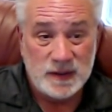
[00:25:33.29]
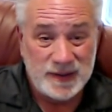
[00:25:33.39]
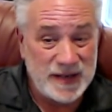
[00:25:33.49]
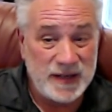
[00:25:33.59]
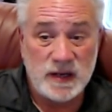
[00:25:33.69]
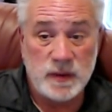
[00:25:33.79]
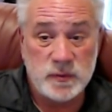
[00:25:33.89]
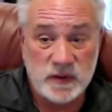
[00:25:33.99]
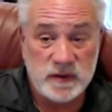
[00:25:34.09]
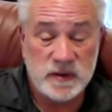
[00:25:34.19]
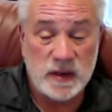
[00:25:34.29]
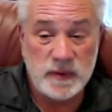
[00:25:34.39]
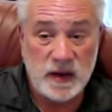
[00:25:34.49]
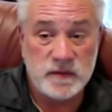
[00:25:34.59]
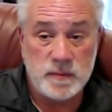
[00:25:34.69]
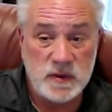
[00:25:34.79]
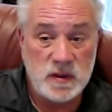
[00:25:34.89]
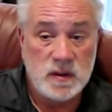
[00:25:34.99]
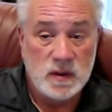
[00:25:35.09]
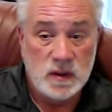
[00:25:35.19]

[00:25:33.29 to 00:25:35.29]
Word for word: 99% of the time they have to be